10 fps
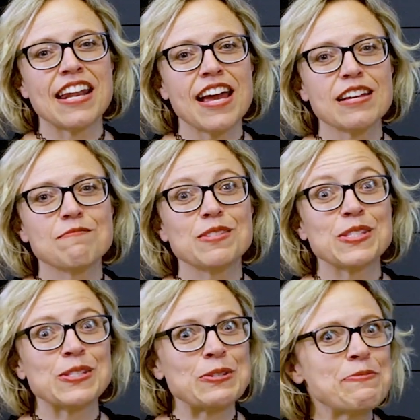and I am
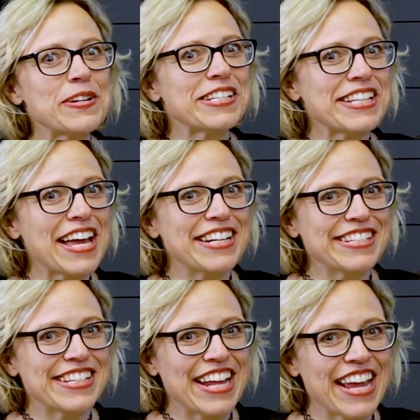super excited
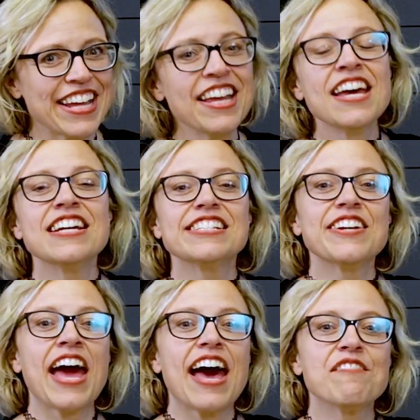today
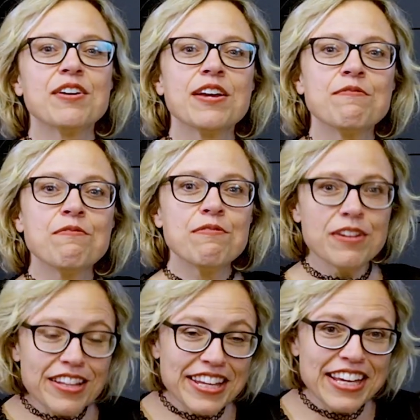to have a
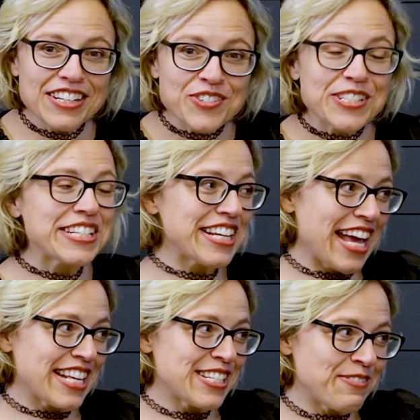really interesting
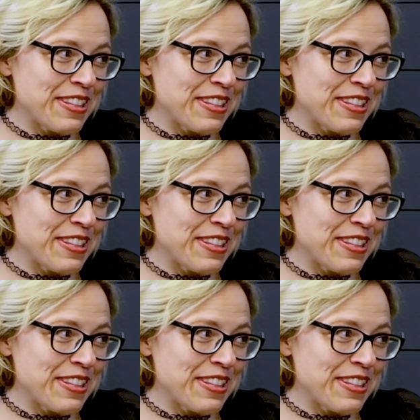guest